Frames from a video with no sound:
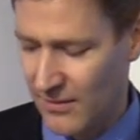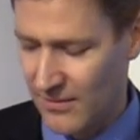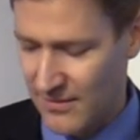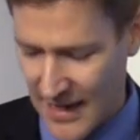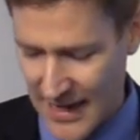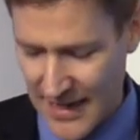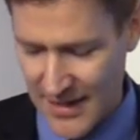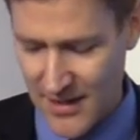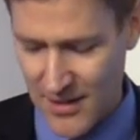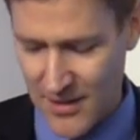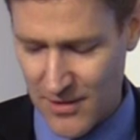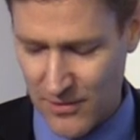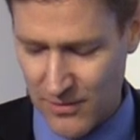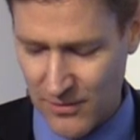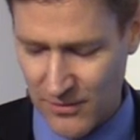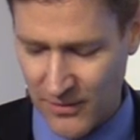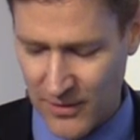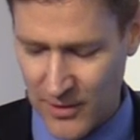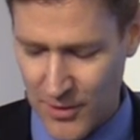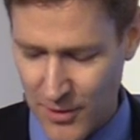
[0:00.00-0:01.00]

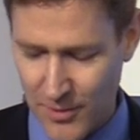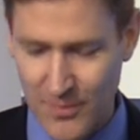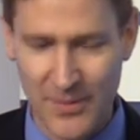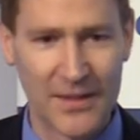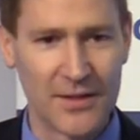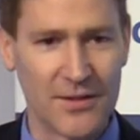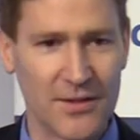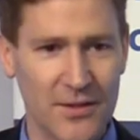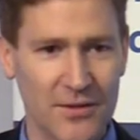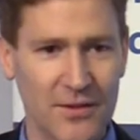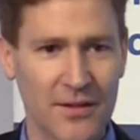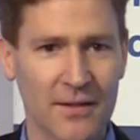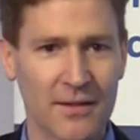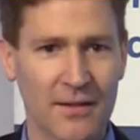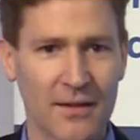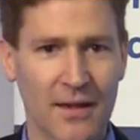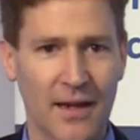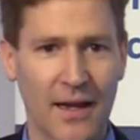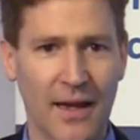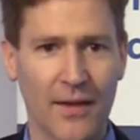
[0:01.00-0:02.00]
NATO, the European
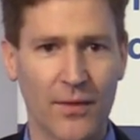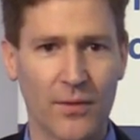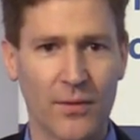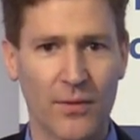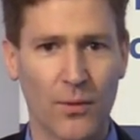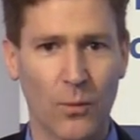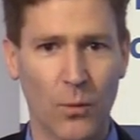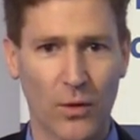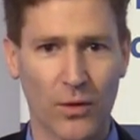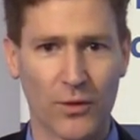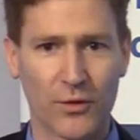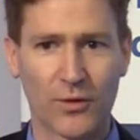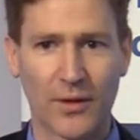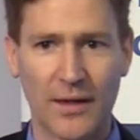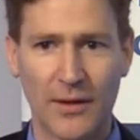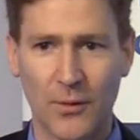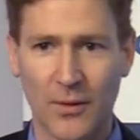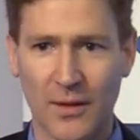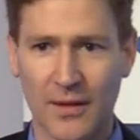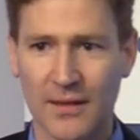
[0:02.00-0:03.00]
Union, and the World
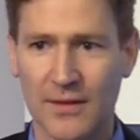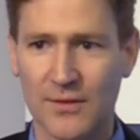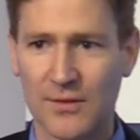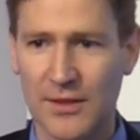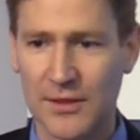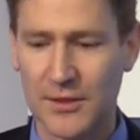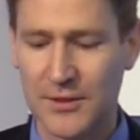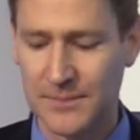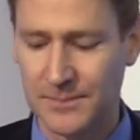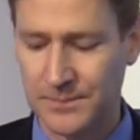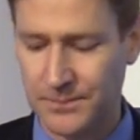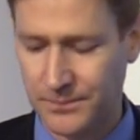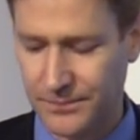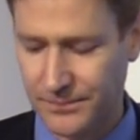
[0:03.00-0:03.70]
Trade Organization.